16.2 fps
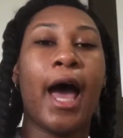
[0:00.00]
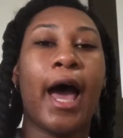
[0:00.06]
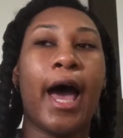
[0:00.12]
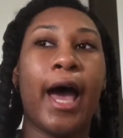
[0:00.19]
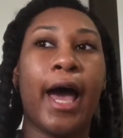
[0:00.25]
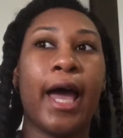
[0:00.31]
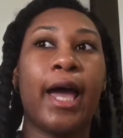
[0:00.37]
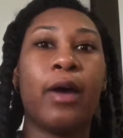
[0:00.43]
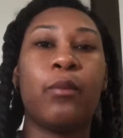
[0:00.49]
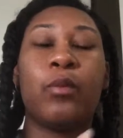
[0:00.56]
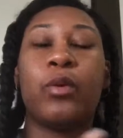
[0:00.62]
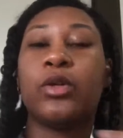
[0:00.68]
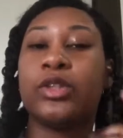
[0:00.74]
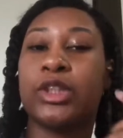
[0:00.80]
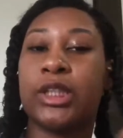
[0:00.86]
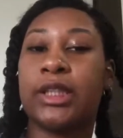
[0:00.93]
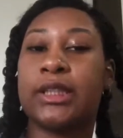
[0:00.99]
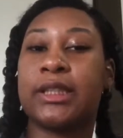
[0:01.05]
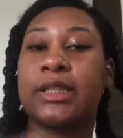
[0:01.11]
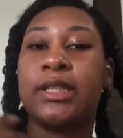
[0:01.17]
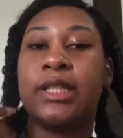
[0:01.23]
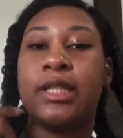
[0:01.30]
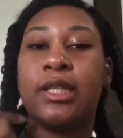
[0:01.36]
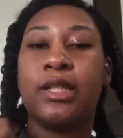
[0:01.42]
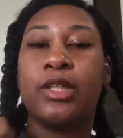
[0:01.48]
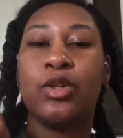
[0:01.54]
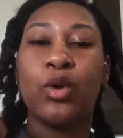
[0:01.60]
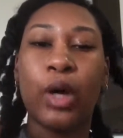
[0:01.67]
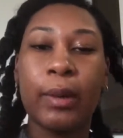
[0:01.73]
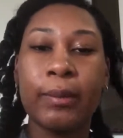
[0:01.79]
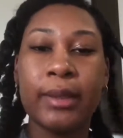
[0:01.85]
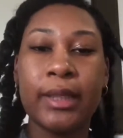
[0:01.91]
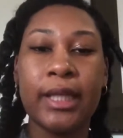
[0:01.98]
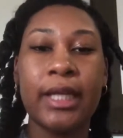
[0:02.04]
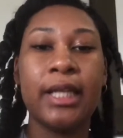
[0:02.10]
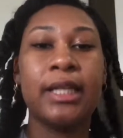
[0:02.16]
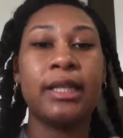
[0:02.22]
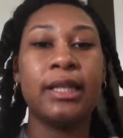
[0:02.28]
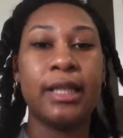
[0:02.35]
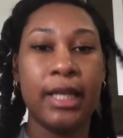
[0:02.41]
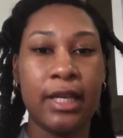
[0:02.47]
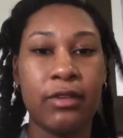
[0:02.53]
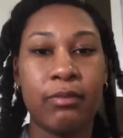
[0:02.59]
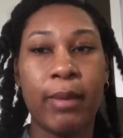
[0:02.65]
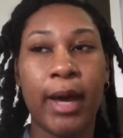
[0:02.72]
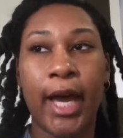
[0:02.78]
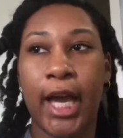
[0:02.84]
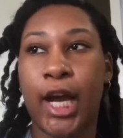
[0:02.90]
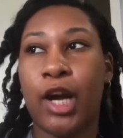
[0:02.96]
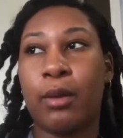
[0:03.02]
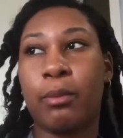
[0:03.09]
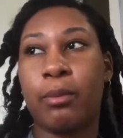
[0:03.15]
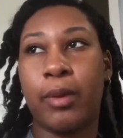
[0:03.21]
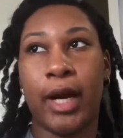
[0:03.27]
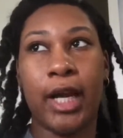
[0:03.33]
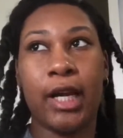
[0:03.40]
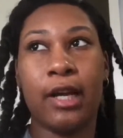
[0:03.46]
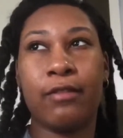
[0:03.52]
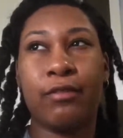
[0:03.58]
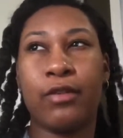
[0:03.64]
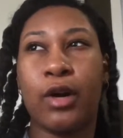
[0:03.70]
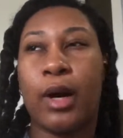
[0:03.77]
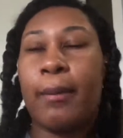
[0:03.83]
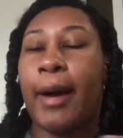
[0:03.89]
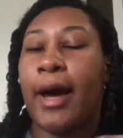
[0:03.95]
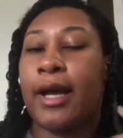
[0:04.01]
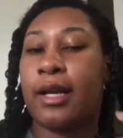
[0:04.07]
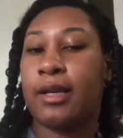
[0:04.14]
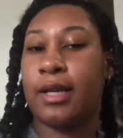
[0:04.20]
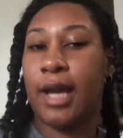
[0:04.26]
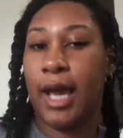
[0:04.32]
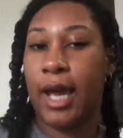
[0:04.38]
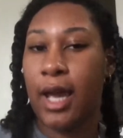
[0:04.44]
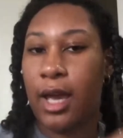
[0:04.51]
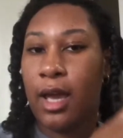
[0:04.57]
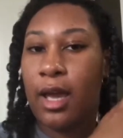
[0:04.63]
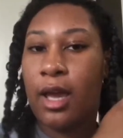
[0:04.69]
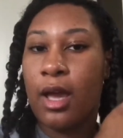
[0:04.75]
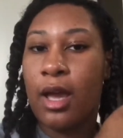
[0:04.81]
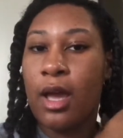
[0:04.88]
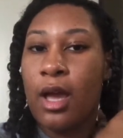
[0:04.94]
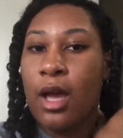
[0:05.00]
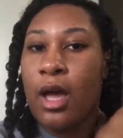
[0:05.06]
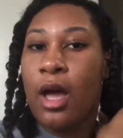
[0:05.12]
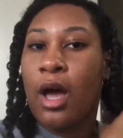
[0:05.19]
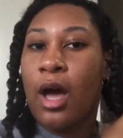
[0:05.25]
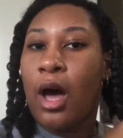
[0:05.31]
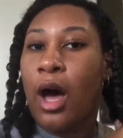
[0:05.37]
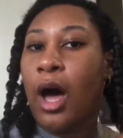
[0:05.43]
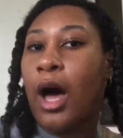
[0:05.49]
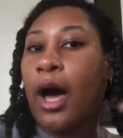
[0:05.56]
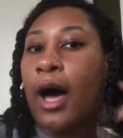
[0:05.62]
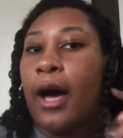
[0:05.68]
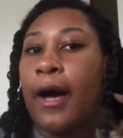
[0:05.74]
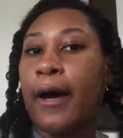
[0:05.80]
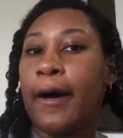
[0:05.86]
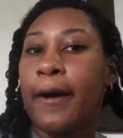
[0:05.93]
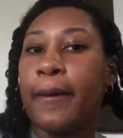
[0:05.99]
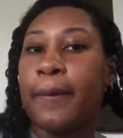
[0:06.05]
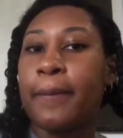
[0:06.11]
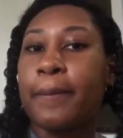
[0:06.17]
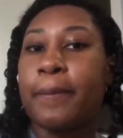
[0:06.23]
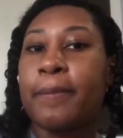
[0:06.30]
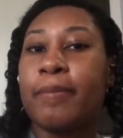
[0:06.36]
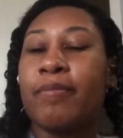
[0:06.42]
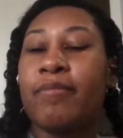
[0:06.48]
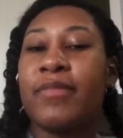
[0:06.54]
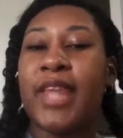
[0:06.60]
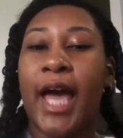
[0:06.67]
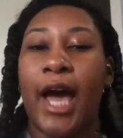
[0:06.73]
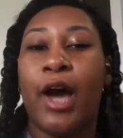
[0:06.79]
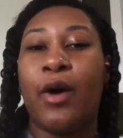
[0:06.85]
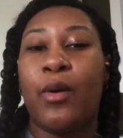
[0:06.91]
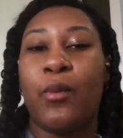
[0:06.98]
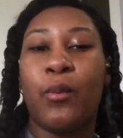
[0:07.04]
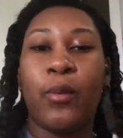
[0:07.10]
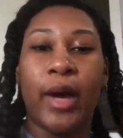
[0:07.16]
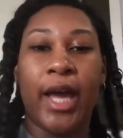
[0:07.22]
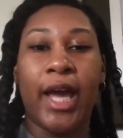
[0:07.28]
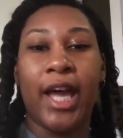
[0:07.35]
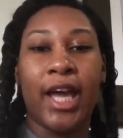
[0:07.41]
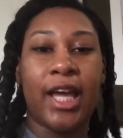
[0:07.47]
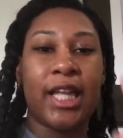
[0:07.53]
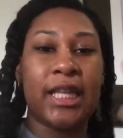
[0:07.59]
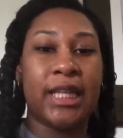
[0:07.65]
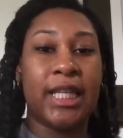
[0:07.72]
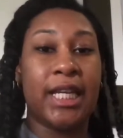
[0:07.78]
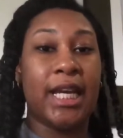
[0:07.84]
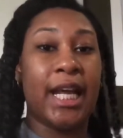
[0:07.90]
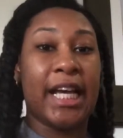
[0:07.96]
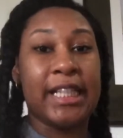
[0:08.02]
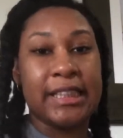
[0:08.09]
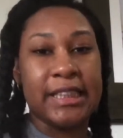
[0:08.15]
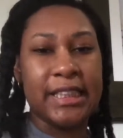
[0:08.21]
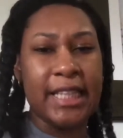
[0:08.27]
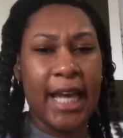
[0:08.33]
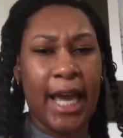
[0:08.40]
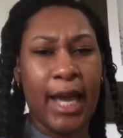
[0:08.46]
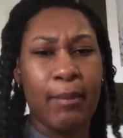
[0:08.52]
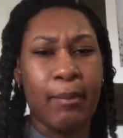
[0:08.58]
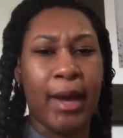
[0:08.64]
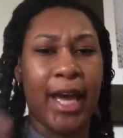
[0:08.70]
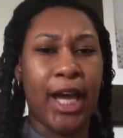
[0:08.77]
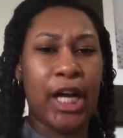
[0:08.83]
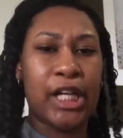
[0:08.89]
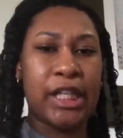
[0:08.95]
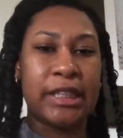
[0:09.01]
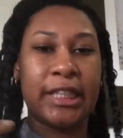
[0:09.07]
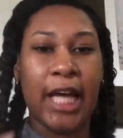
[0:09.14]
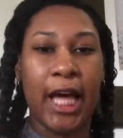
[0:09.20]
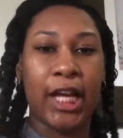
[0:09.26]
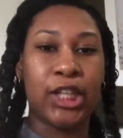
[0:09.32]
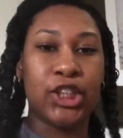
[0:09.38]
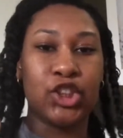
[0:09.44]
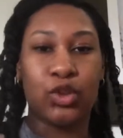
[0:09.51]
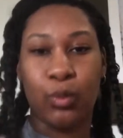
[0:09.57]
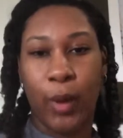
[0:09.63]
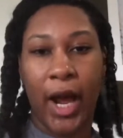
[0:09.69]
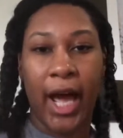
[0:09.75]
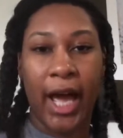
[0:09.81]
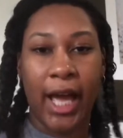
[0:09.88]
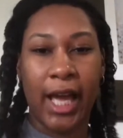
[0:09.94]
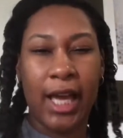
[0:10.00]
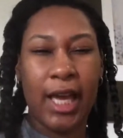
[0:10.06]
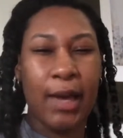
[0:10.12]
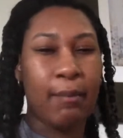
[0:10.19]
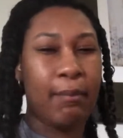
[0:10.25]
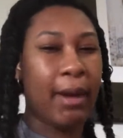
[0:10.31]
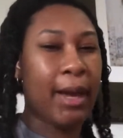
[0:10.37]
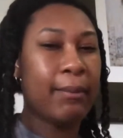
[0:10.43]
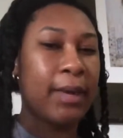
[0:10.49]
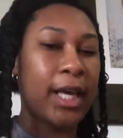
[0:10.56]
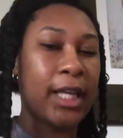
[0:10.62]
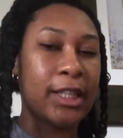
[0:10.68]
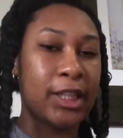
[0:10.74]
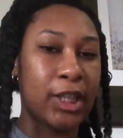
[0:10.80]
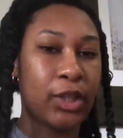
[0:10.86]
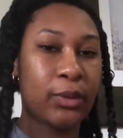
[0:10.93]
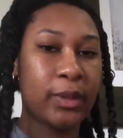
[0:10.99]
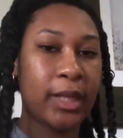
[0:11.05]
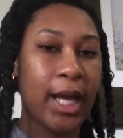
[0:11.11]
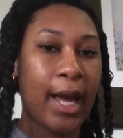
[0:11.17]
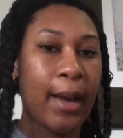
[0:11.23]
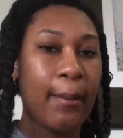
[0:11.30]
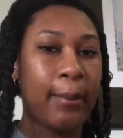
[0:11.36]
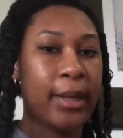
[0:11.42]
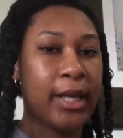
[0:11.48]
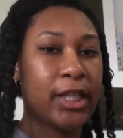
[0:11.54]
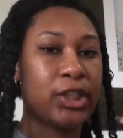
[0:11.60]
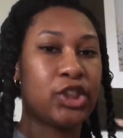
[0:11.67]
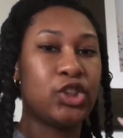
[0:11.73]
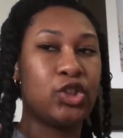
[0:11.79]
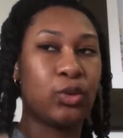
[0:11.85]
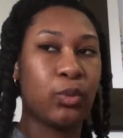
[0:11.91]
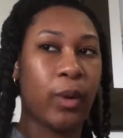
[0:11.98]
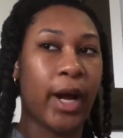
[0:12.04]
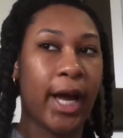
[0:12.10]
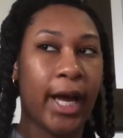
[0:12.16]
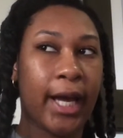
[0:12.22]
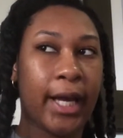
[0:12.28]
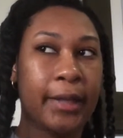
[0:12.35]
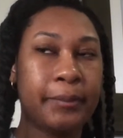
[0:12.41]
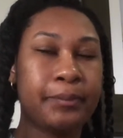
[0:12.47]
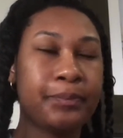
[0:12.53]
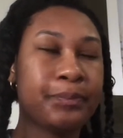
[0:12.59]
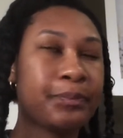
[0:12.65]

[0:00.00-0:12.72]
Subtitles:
I will just normally leave my hair braided for about a day. That way the next day my hair is kind of dry. It might be a little damp, but it's dry.